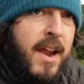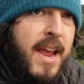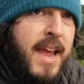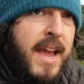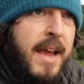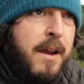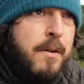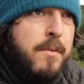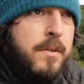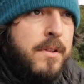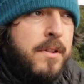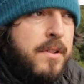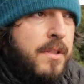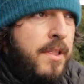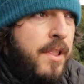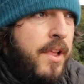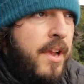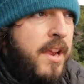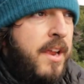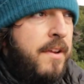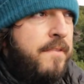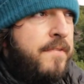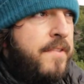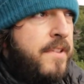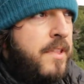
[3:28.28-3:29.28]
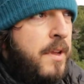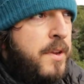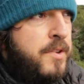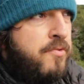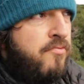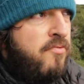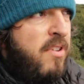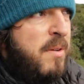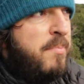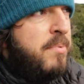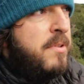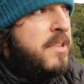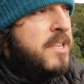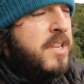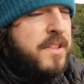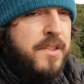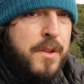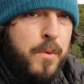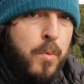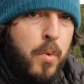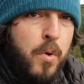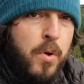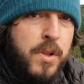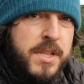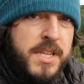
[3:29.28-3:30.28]
eye out, looking for those ripples on
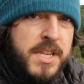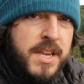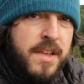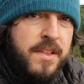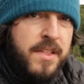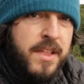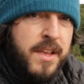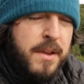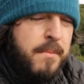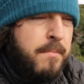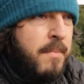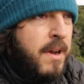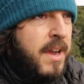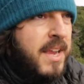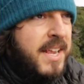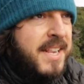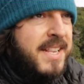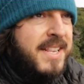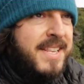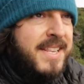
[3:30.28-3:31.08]
the water that might